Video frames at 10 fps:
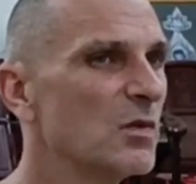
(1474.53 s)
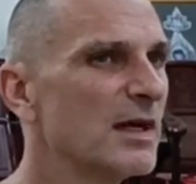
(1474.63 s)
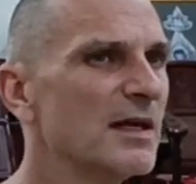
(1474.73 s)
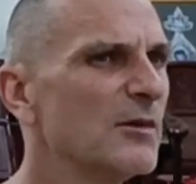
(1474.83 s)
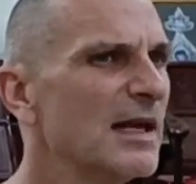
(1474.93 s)

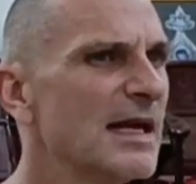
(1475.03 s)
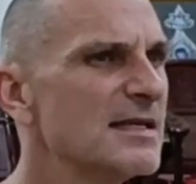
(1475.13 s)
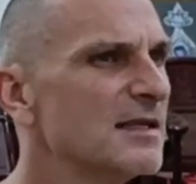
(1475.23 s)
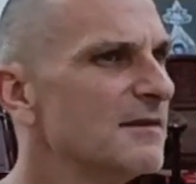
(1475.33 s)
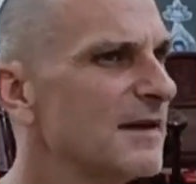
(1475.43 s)
We're
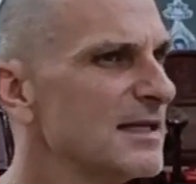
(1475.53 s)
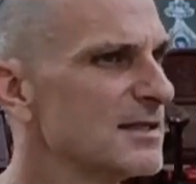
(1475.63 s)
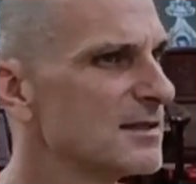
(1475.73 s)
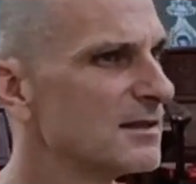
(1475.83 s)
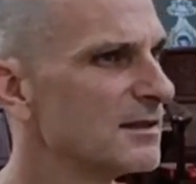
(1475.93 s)
less
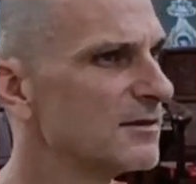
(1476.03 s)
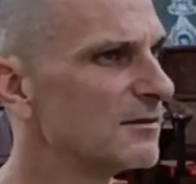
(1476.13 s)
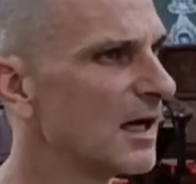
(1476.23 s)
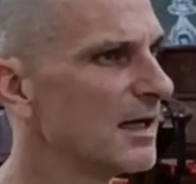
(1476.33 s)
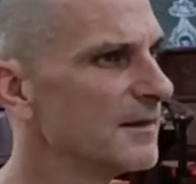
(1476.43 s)
invested,
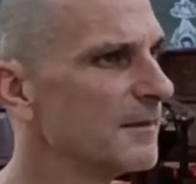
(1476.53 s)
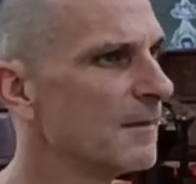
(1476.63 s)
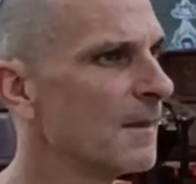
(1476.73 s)
right?